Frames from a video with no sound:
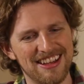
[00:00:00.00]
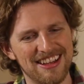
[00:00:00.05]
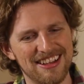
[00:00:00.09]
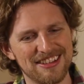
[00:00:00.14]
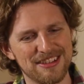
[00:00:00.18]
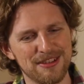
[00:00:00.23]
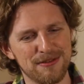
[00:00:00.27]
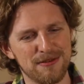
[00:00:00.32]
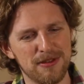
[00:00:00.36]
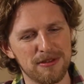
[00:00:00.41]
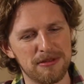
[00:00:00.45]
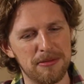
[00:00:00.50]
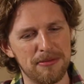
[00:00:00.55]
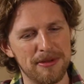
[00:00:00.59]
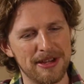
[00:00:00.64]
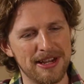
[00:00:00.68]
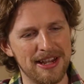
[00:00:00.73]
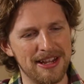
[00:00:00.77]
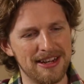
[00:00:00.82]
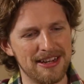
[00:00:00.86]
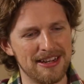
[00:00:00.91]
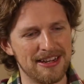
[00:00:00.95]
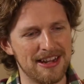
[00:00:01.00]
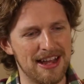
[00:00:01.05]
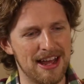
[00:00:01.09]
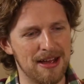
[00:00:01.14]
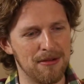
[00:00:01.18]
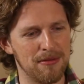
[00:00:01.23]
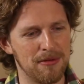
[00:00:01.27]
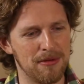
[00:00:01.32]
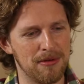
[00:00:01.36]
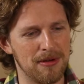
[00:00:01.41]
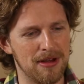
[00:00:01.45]
So from the beginning,
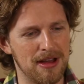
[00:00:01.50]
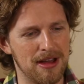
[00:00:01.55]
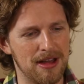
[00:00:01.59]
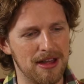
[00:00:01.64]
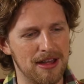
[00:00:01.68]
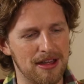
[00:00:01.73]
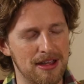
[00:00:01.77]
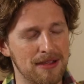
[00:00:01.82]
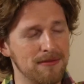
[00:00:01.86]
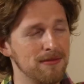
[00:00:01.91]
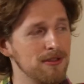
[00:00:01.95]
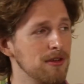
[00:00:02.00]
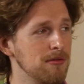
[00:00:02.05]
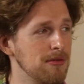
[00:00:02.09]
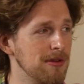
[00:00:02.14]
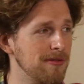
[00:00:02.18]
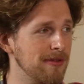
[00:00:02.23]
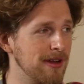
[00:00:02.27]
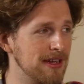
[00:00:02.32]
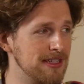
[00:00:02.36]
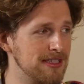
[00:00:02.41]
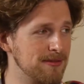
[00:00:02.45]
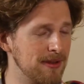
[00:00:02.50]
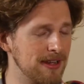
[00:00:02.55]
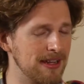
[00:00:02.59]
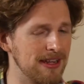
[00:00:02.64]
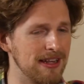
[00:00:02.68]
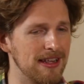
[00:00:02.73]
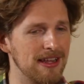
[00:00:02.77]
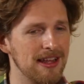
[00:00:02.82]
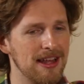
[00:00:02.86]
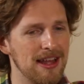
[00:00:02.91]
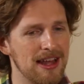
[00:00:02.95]
even though we raised
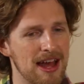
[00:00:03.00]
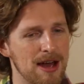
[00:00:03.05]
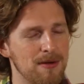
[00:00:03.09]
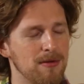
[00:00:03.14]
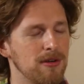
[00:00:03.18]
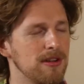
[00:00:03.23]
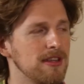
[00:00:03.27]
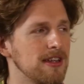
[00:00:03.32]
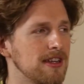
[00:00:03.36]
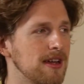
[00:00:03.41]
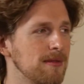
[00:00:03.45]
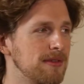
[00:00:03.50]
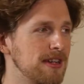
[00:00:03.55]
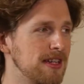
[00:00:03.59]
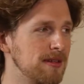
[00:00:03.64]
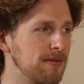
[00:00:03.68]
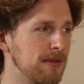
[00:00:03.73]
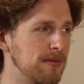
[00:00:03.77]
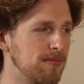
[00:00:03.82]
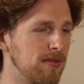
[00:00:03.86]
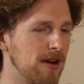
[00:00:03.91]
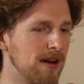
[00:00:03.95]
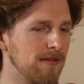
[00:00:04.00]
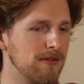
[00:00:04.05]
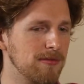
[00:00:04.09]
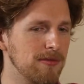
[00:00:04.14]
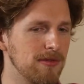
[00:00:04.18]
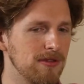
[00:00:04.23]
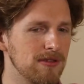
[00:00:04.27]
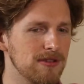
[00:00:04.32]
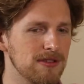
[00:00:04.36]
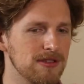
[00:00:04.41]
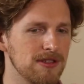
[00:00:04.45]
money, I wanted the company to be
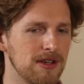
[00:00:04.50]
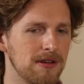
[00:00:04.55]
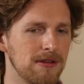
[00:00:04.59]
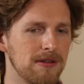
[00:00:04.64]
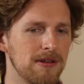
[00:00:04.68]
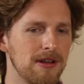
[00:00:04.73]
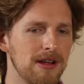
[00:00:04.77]
profitable. So